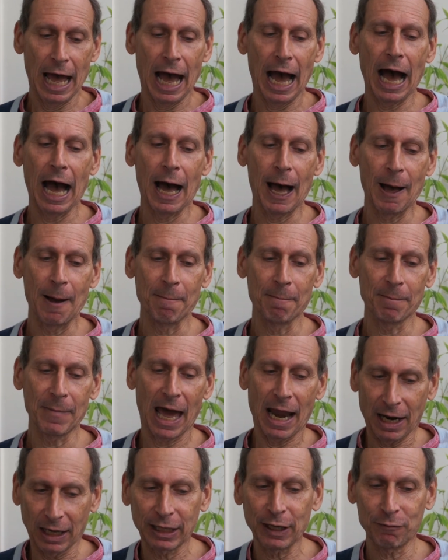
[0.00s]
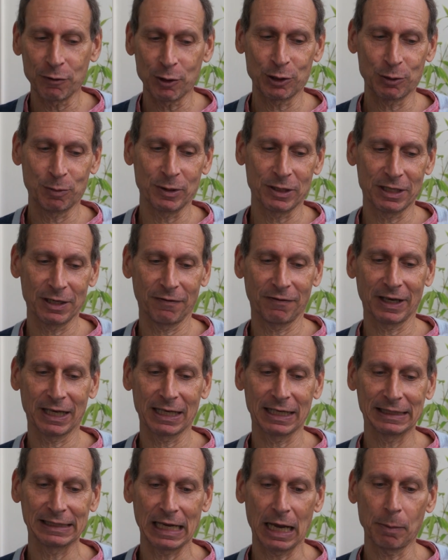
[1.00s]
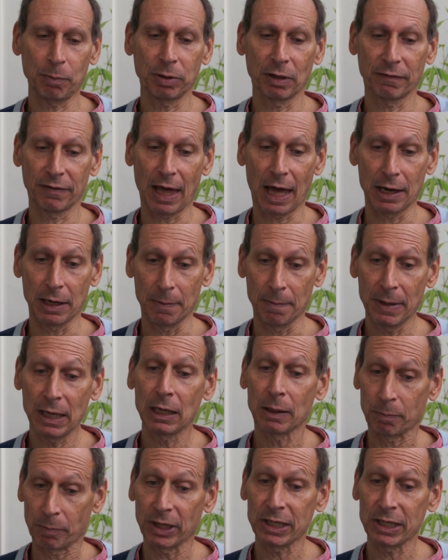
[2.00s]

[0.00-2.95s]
And I'll a specific example of that in a minute.